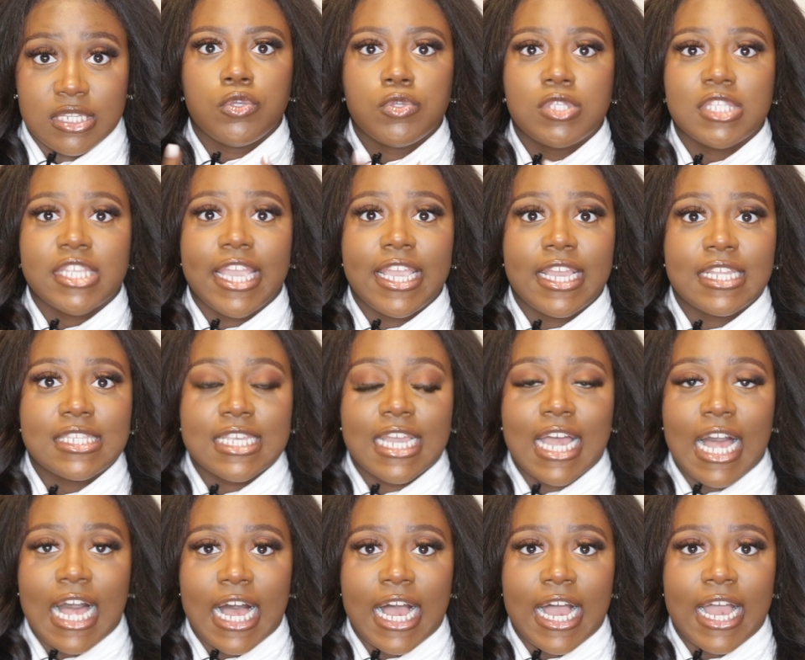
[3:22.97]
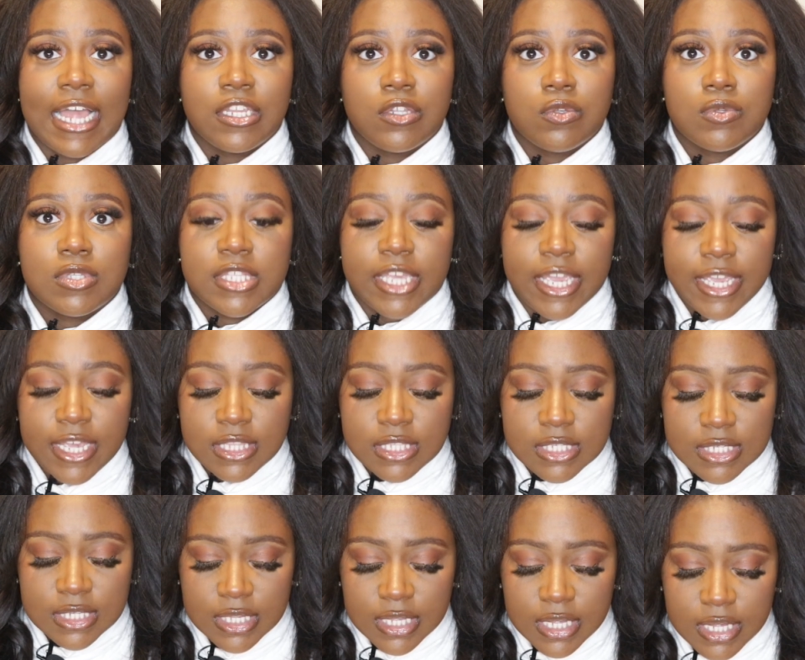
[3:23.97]
You say it to God, you say it
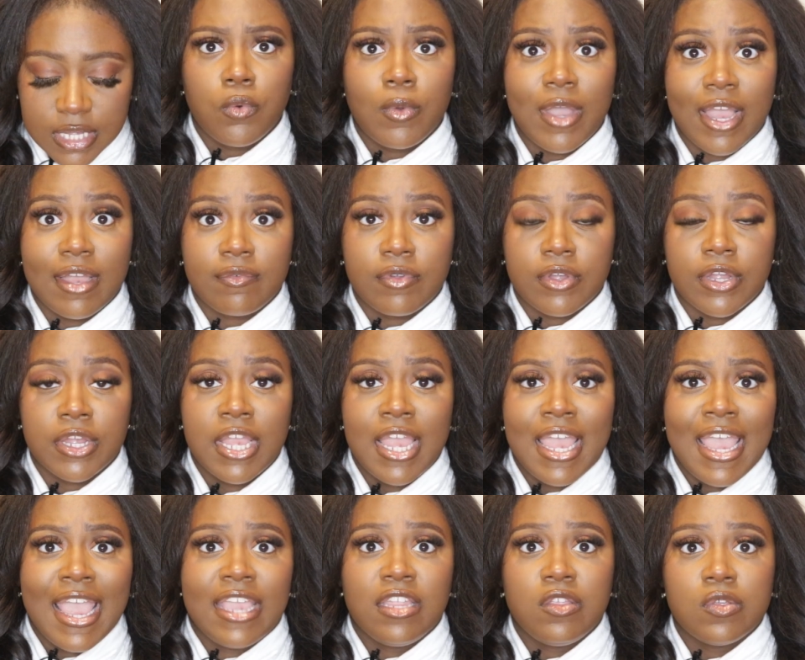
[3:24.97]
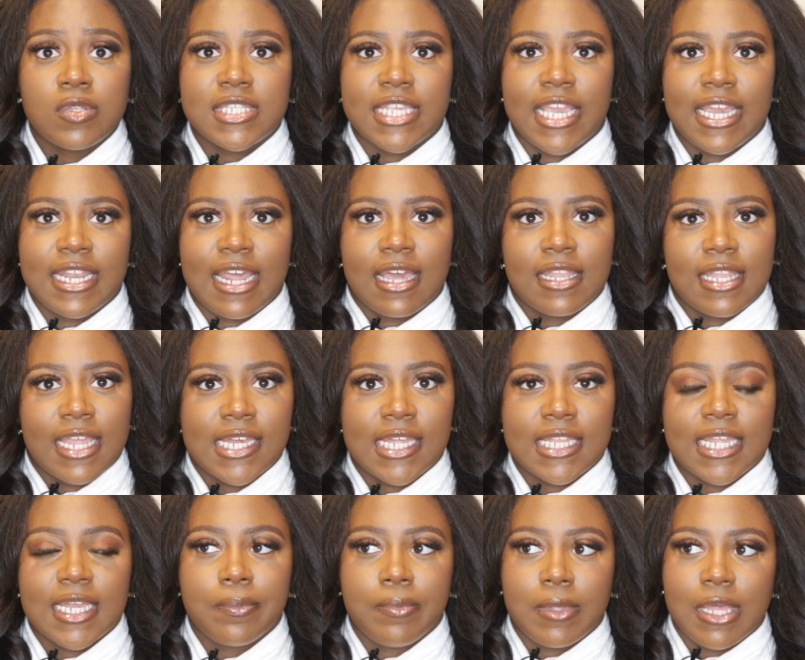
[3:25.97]
to whoever, and you say it out loud.
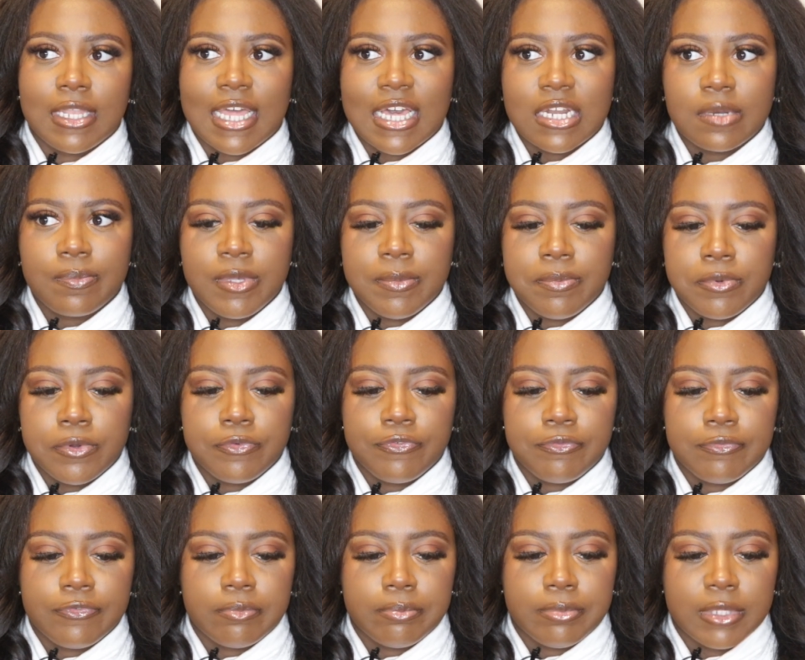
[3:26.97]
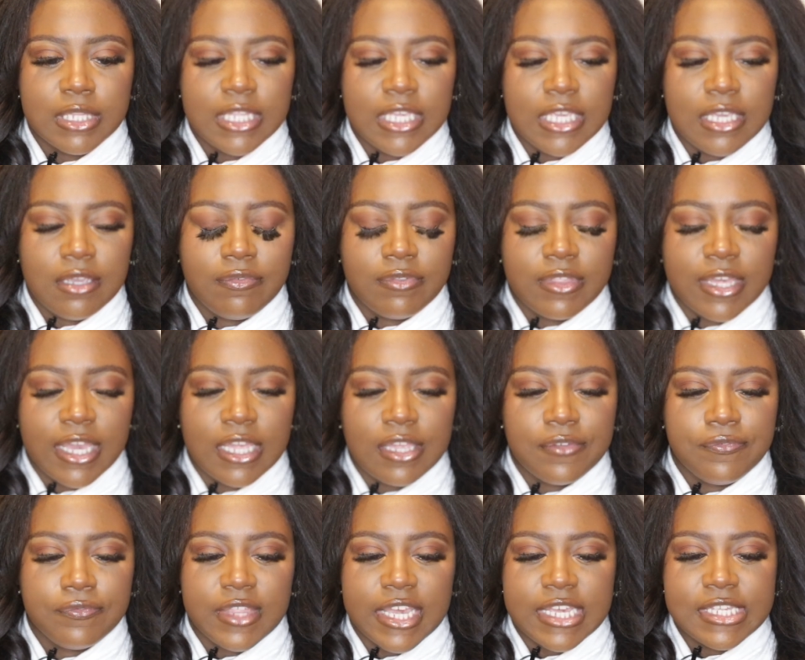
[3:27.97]
Like, a lot of people believe that
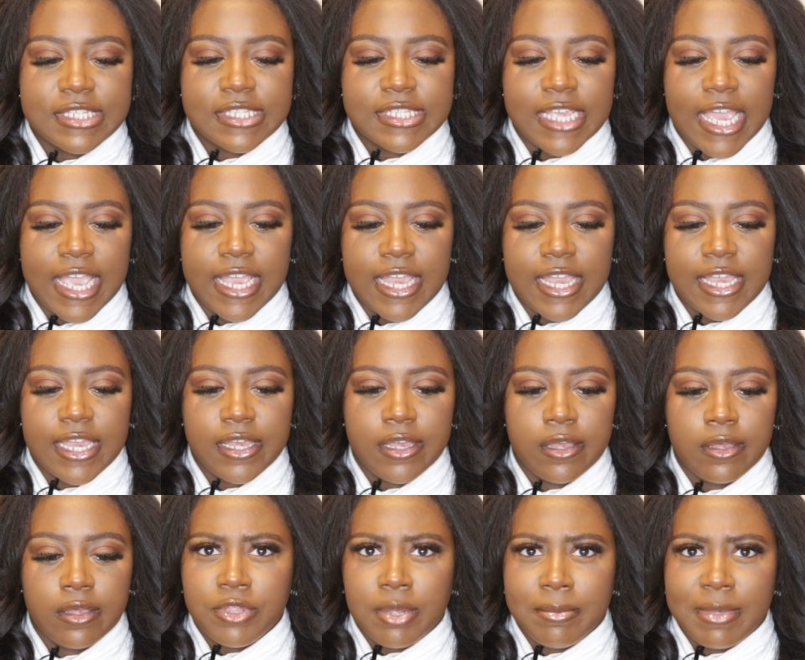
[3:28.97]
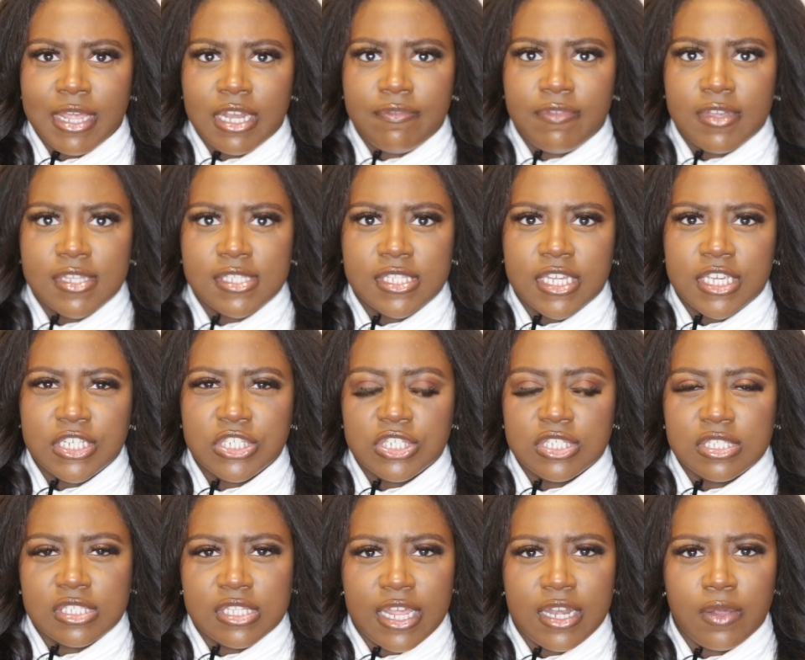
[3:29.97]
if they say their
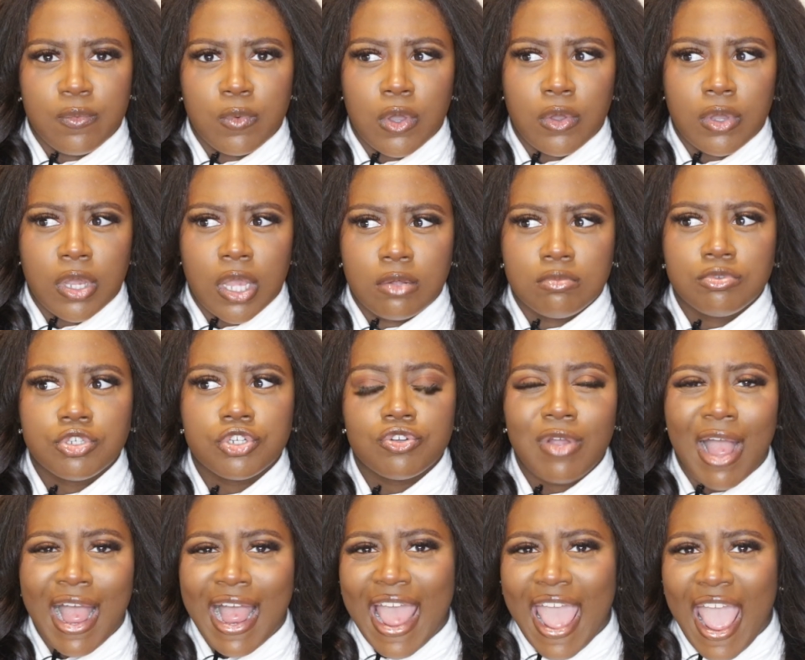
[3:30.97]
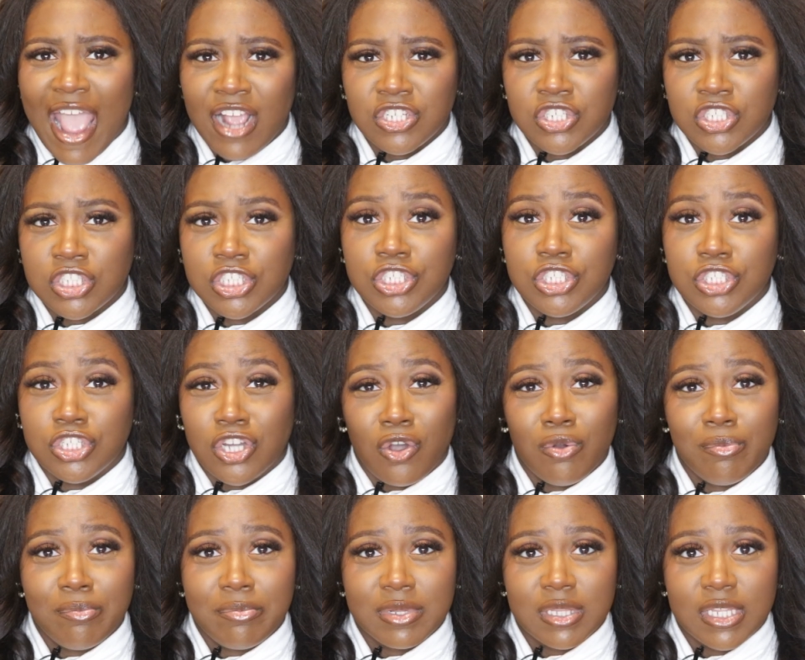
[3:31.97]
manifestations that it won't come true. I actually
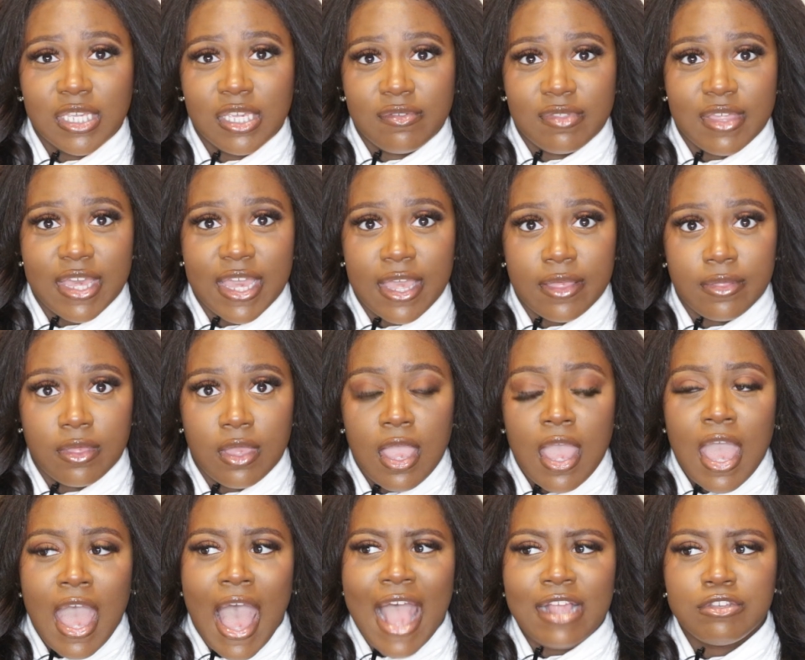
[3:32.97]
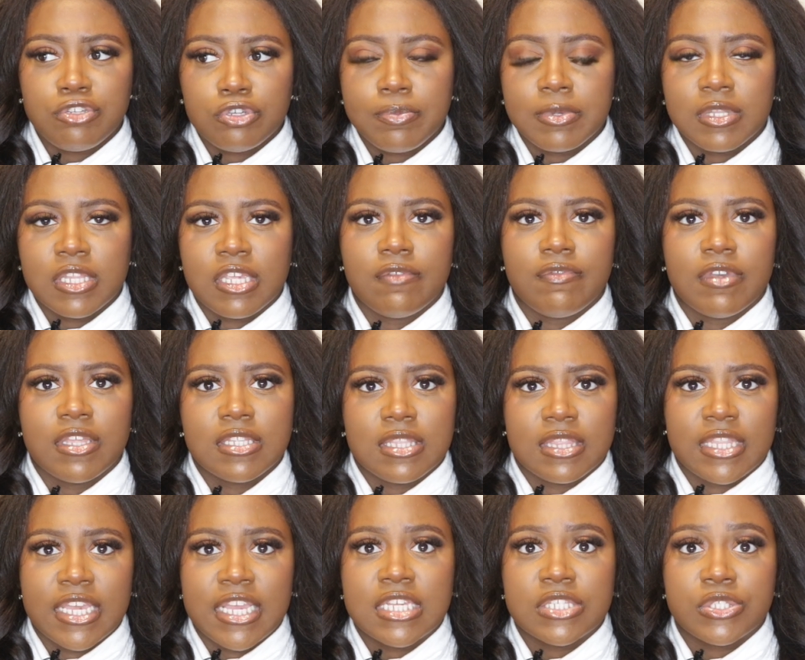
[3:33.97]
don't believe that. I do believe in
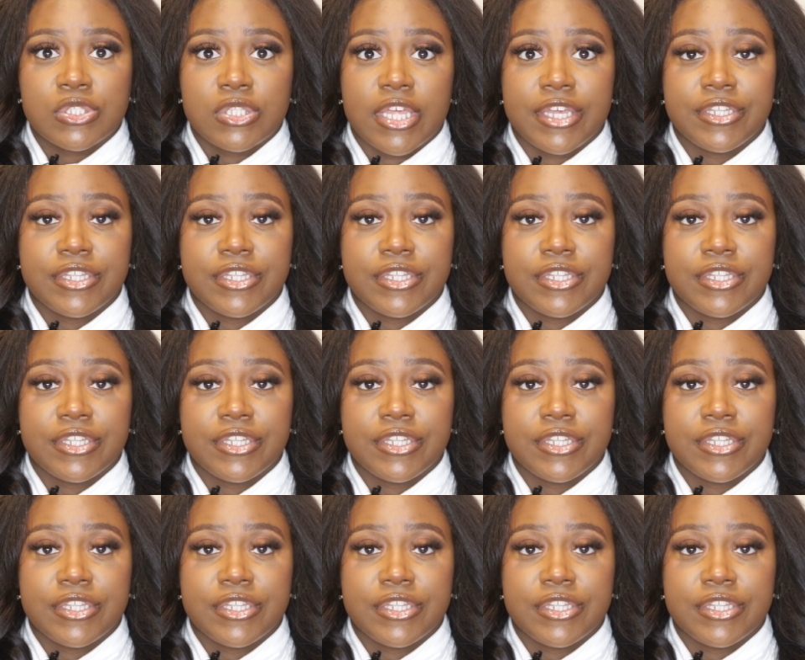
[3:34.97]
things